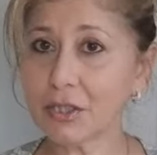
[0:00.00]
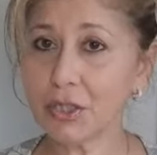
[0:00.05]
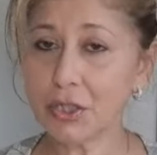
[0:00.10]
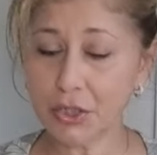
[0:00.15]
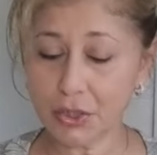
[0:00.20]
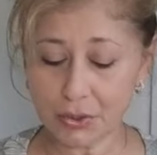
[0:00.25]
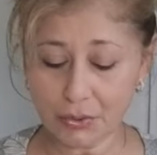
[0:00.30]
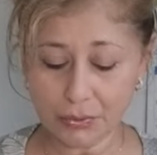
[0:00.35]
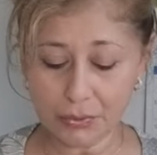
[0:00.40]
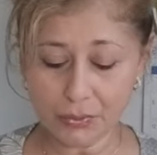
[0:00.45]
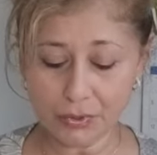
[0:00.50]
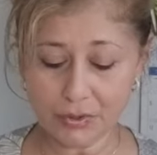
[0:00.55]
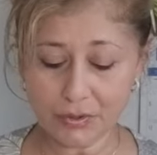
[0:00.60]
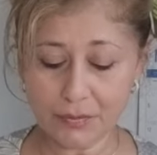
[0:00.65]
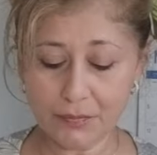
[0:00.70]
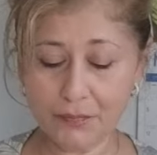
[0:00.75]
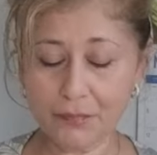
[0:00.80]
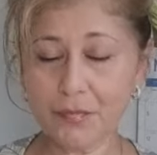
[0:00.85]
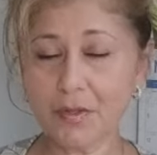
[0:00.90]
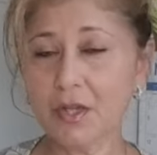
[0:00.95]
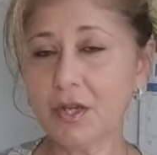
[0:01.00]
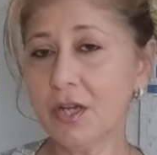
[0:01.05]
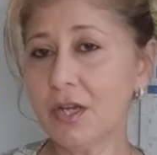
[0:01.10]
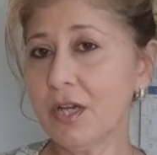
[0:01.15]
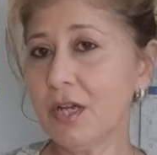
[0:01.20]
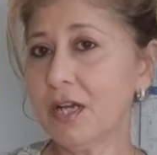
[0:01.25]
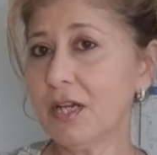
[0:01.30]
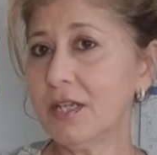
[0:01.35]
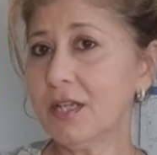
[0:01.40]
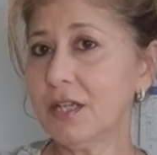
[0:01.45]
to use
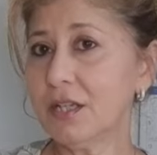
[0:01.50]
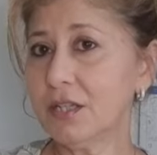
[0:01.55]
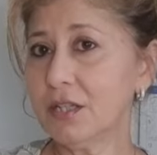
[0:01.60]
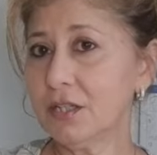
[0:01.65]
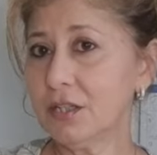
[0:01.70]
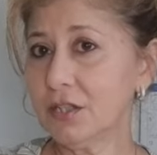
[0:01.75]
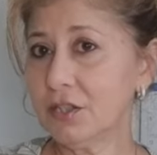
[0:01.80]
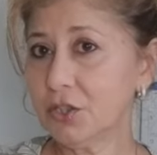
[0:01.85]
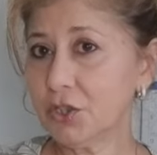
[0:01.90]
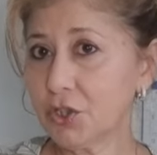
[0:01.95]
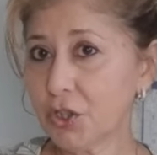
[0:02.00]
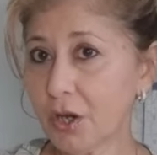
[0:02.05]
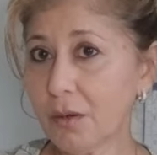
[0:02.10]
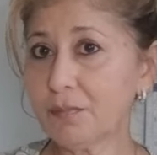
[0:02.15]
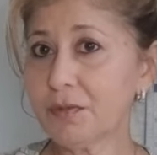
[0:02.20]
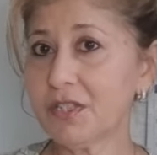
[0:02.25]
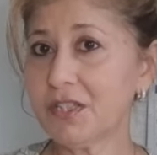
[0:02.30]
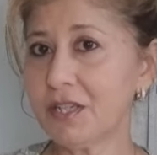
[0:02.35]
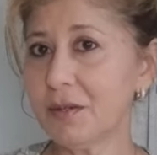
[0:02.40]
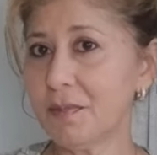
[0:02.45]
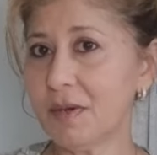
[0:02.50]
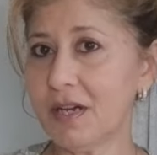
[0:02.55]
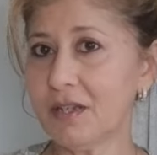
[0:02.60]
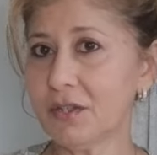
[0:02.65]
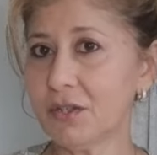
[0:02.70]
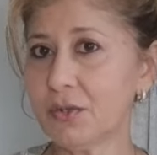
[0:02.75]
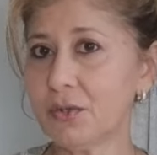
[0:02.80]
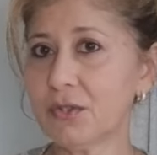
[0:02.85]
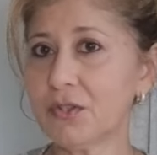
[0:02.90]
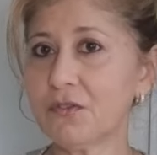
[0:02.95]
chopped
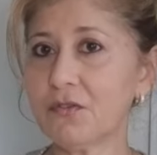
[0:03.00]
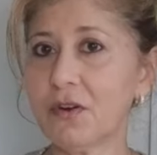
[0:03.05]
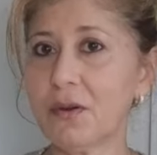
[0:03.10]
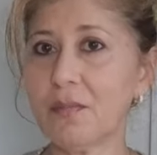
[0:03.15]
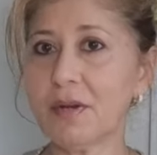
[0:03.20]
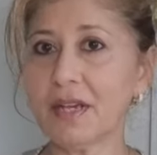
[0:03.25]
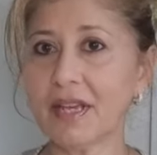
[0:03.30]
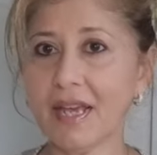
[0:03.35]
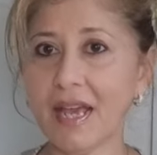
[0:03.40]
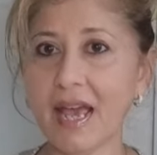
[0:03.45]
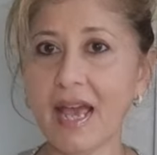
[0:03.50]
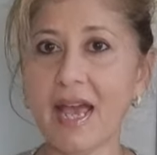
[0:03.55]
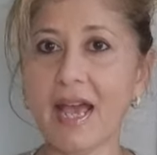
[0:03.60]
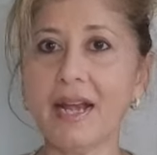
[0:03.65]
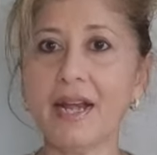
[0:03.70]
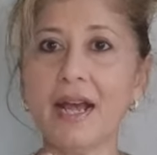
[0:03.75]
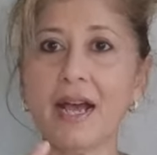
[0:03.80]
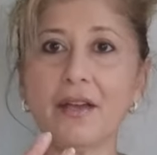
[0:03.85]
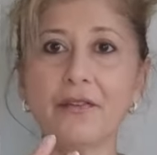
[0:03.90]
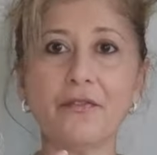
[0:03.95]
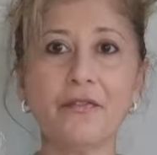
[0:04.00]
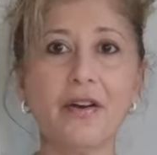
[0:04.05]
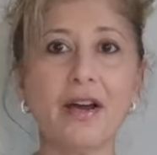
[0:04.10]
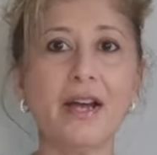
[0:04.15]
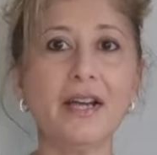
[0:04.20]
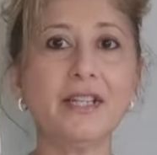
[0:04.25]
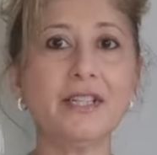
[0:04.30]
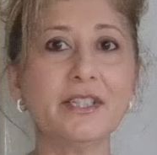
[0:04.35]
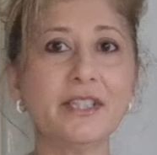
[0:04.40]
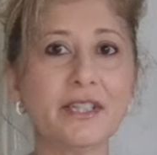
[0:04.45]
tomatoes from a can. I
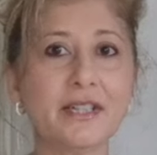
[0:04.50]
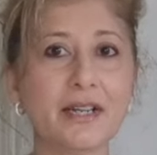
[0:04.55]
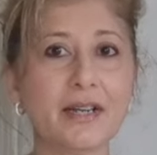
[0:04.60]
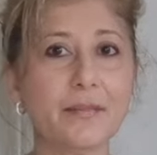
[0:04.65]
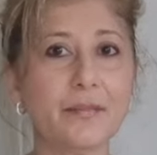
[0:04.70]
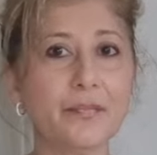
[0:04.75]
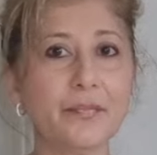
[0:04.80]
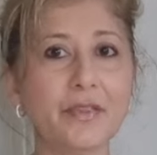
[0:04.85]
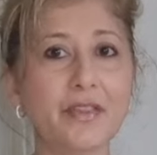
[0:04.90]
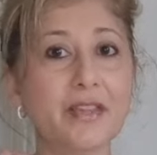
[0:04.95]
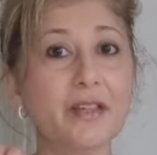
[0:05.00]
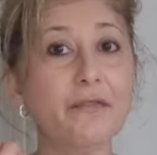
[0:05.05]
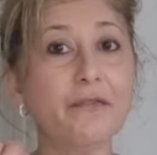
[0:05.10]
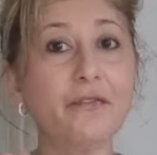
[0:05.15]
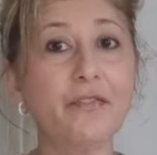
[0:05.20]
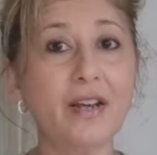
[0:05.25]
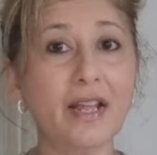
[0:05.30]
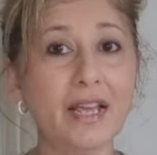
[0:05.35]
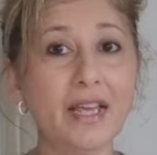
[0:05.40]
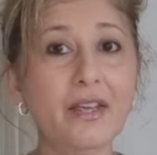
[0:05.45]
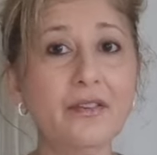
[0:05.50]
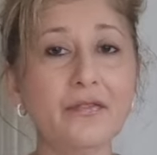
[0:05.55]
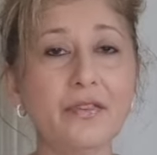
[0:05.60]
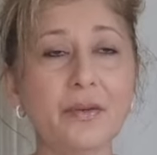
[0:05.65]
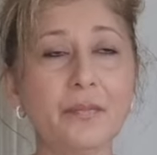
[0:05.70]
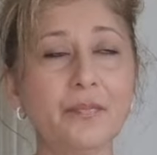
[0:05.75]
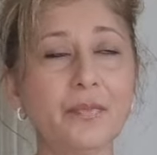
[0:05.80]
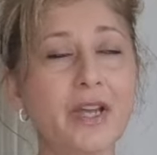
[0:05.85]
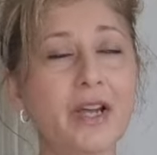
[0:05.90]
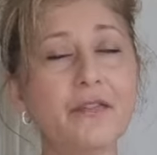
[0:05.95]
find the
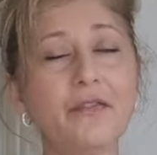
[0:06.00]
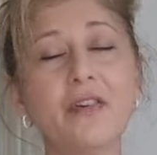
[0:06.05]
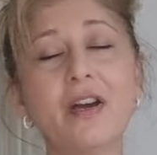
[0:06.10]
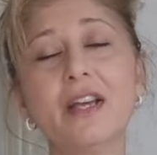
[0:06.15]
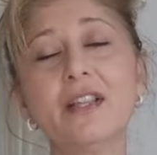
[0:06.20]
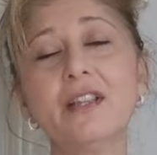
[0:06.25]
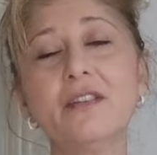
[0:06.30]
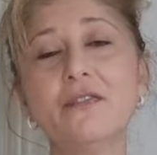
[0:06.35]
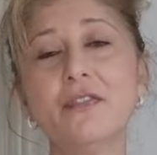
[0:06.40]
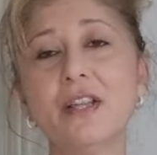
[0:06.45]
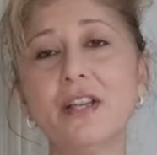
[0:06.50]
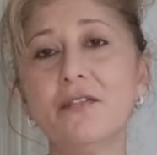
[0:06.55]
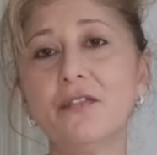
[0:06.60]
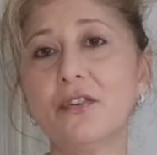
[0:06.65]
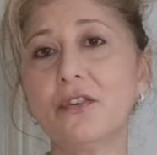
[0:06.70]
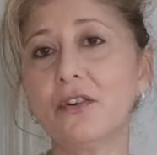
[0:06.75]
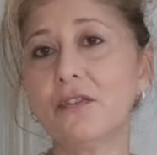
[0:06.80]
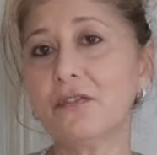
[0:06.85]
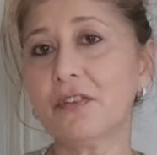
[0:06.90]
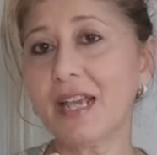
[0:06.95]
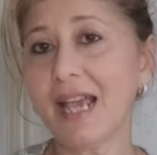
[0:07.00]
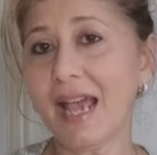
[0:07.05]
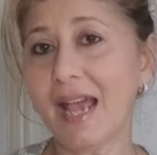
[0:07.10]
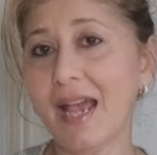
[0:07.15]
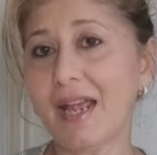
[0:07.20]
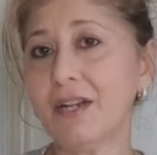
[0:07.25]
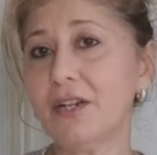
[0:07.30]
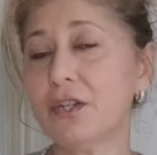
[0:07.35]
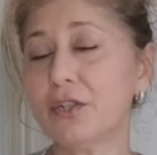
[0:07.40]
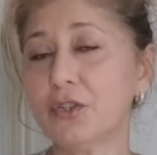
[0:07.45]
flavor of
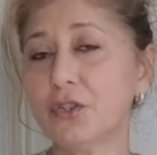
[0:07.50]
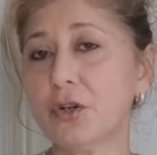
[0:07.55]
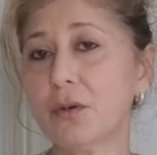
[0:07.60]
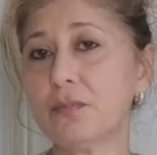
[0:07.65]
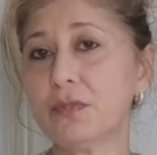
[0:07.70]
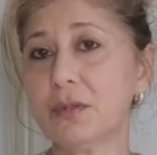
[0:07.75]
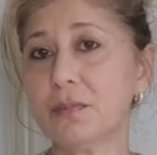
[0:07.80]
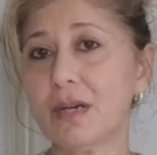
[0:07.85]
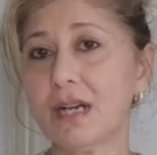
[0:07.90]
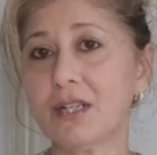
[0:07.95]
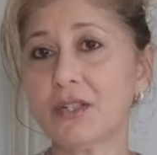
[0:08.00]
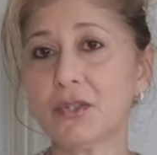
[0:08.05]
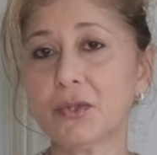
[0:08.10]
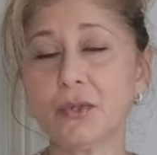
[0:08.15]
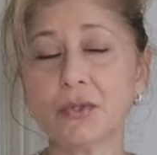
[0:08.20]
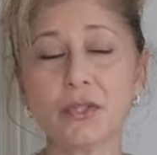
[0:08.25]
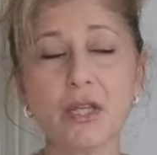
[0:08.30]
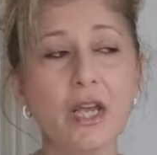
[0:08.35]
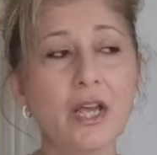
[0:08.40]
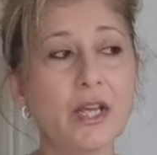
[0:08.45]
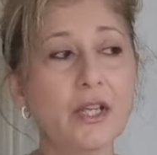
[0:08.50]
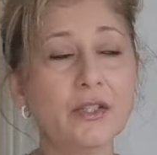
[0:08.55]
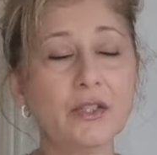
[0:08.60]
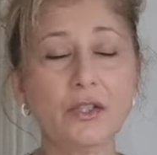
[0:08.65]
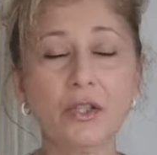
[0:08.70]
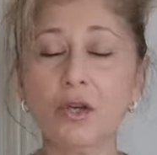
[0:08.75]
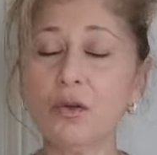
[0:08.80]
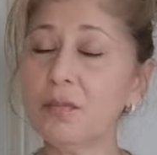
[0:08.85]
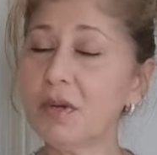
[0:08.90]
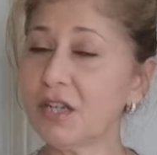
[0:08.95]
canned chopped tomatoes
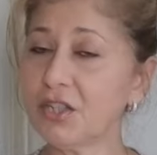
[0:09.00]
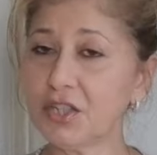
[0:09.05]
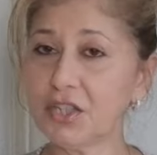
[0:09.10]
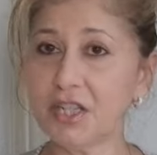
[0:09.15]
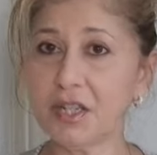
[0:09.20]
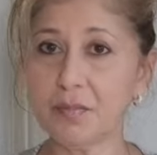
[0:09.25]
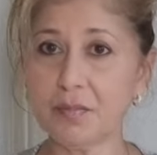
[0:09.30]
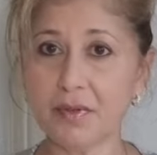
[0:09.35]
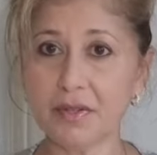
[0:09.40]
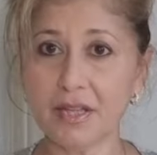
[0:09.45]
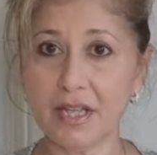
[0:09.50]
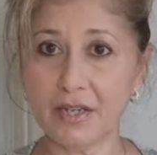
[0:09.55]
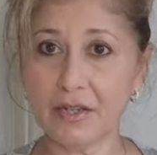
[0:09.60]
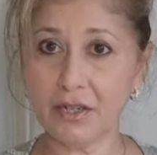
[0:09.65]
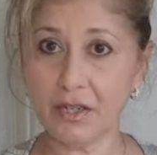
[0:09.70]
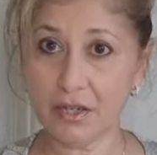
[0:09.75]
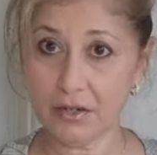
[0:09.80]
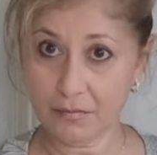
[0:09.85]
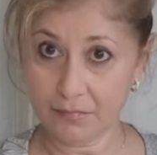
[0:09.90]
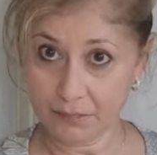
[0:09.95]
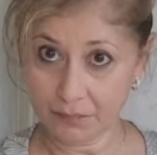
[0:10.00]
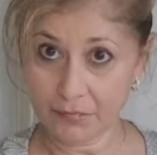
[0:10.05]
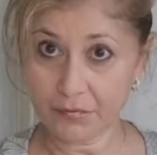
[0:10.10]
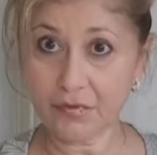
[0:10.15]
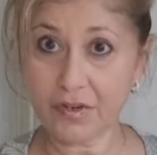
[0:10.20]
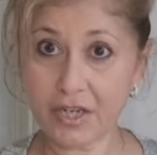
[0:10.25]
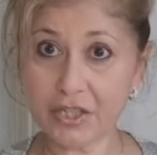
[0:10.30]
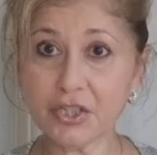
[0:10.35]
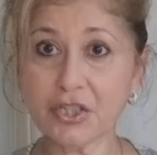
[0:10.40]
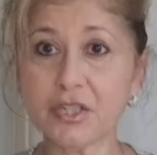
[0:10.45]
so much deeper than
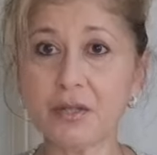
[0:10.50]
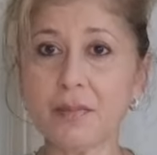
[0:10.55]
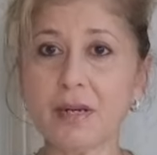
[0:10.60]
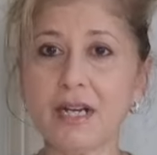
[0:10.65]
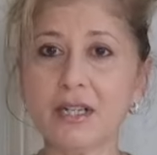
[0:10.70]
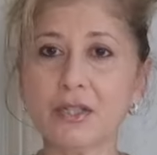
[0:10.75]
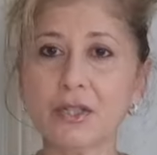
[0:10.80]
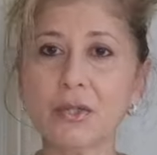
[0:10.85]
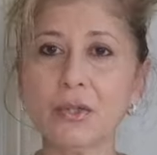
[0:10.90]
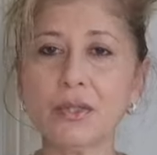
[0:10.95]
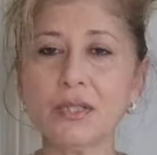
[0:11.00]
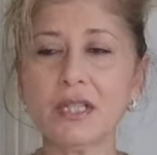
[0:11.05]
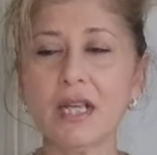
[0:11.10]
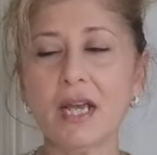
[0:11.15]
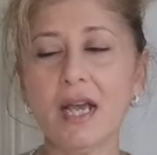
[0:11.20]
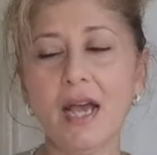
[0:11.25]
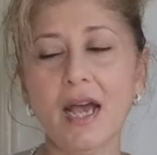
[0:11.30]
fresh tomatoes.